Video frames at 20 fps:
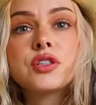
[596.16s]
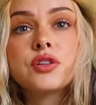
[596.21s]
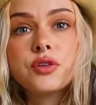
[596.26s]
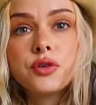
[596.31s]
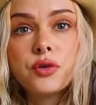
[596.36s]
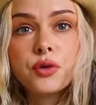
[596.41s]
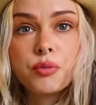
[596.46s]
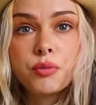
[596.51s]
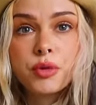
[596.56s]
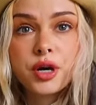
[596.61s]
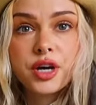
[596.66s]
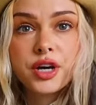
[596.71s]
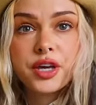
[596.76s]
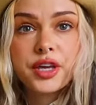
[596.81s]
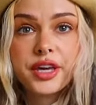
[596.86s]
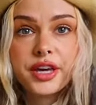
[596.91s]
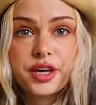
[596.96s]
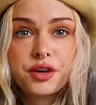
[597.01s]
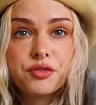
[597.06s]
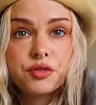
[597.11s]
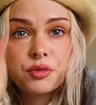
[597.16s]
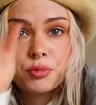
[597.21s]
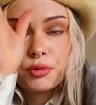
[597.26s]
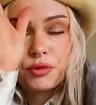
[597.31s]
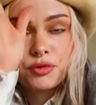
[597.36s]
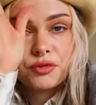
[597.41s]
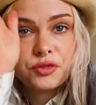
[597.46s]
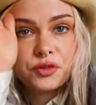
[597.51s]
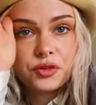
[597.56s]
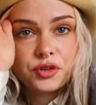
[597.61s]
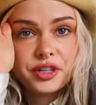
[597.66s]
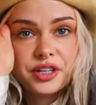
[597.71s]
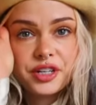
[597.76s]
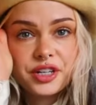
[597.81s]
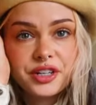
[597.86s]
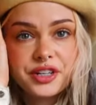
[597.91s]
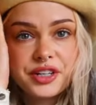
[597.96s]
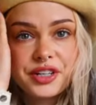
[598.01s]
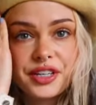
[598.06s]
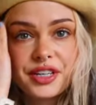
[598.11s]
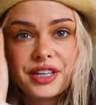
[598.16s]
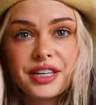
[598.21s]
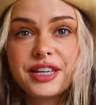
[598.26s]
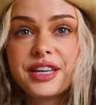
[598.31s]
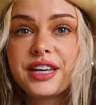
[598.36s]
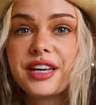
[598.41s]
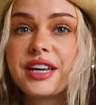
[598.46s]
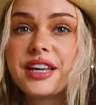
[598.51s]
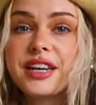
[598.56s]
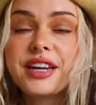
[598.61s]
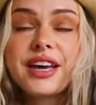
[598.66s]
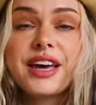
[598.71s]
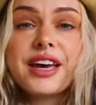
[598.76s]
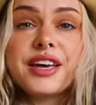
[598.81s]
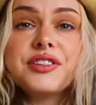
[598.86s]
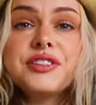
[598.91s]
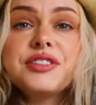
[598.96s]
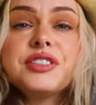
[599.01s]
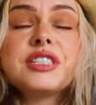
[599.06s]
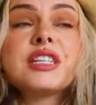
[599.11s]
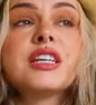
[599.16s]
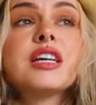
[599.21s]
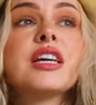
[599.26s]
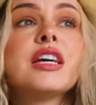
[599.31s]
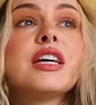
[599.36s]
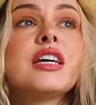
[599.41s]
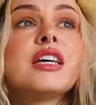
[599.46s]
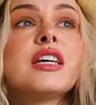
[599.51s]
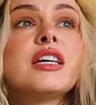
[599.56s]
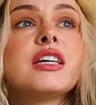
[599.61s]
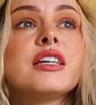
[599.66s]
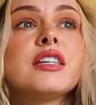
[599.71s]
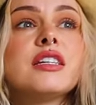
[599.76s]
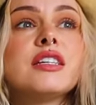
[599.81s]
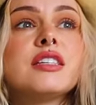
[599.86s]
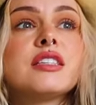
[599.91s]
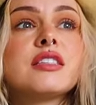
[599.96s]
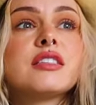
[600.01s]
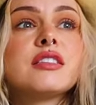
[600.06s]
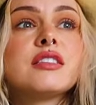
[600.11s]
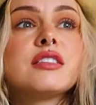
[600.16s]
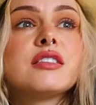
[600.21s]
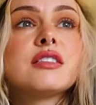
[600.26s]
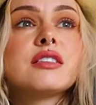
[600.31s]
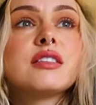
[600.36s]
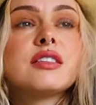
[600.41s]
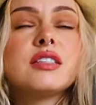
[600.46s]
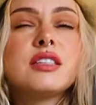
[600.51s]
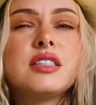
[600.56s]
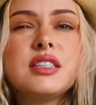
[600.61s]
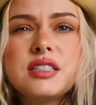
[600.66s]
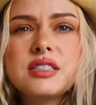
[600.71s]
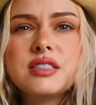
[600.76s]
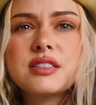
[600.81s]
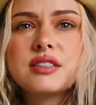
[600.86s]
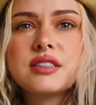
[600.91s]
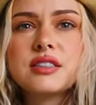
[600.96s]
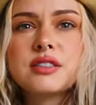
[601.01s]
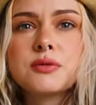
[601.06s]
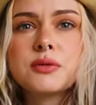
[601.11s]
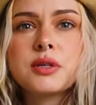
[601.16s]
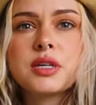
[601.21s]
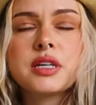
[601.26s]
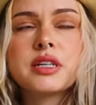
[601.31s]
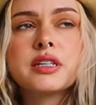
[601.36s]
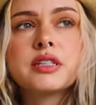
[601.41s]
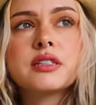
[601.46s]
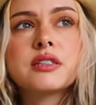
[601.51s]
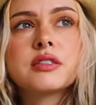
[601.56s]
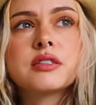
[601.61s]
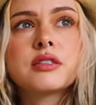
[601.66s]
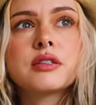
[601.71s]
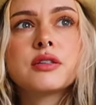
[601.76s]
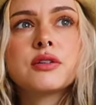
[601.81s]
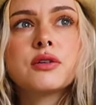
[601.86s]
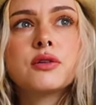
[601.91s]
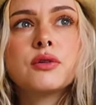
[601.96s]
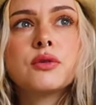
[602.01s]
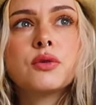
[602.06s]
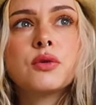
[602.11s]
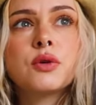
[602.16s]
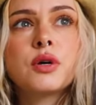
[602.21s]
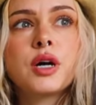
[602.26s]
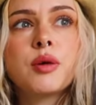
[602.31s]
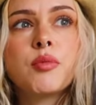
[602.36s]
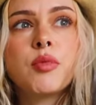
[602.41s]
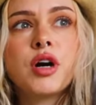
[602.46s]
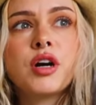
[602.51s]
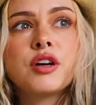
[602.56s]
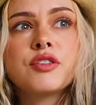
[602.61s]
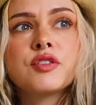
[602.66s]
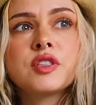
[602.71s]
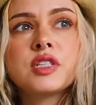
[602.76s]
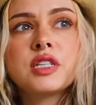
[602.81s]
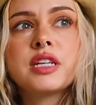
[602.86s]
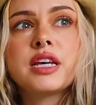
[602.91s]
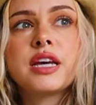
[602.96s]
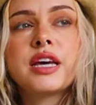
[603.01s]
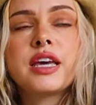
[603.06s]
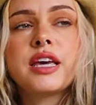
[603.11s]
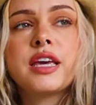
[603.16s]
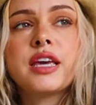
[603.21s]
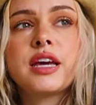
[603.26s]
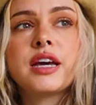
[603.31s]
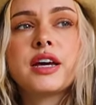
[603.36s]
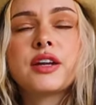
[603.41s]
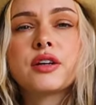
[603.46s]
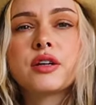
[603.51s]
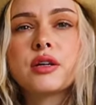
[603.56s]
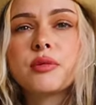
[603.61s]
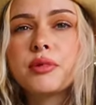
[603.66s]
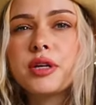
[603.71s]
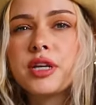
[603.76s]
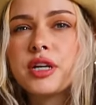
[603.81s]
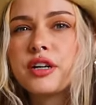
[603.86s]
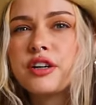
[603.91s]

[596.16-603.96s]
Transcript: show you my outfit before I head out. It's Easter this weekend, so I'm off today and I'll be